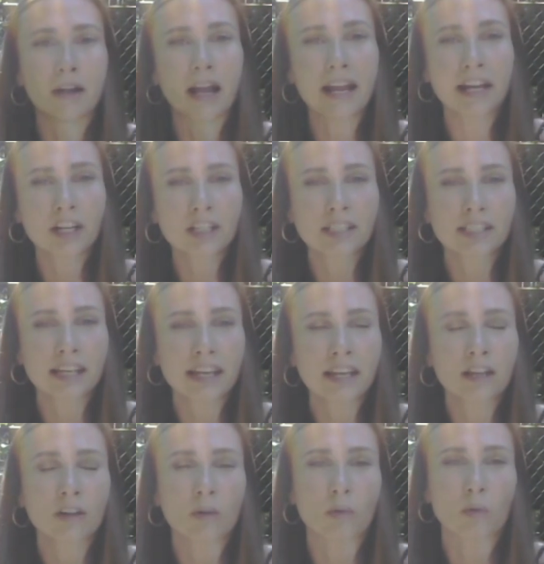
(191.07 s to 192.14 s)
air sick
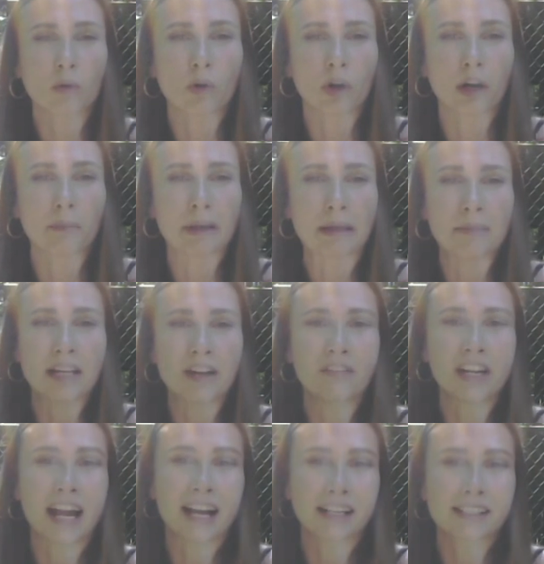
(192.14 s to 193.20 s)
or maybe have
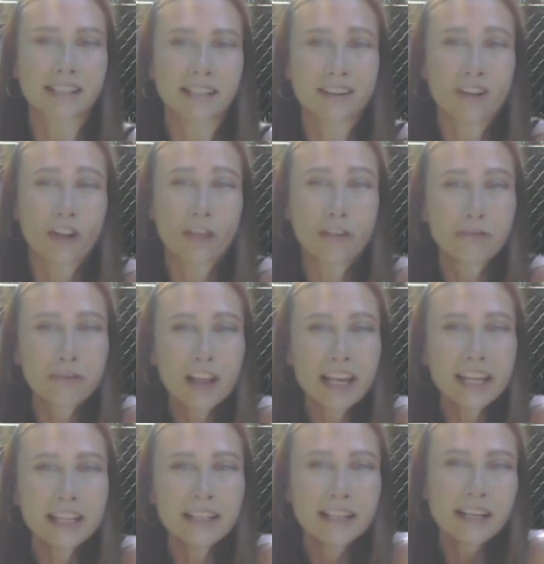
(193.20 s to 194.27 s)
an accident on the
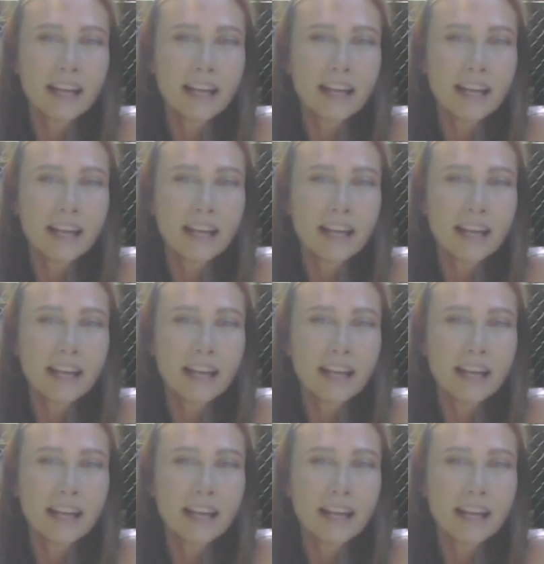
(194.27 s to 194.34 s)
flight,